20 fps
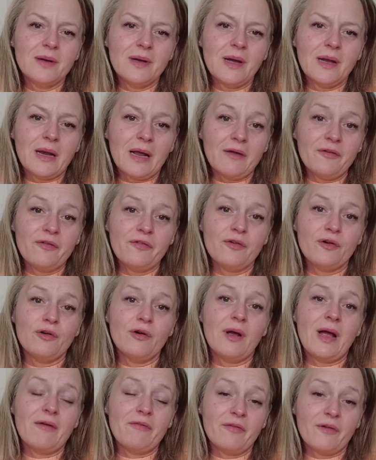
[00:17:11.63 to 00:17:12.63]
And I
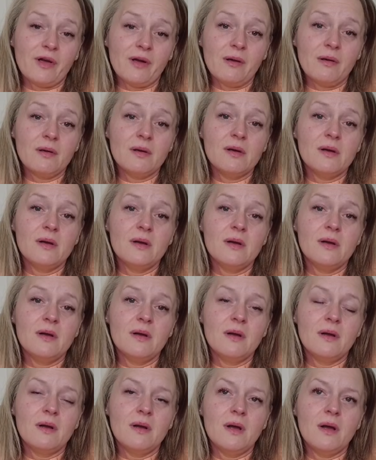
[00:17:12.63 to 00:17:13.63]
forever
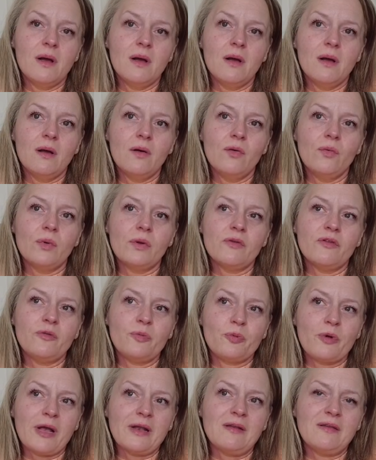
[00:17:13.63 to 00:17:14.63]
will
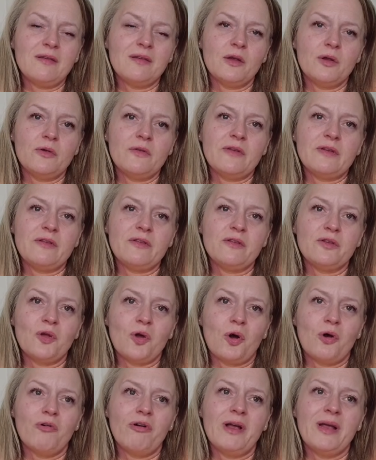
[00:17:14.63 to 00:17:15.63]
spread Sooz's
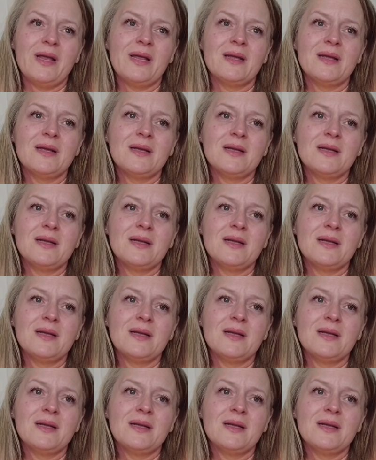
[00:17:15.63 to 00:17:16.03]
story.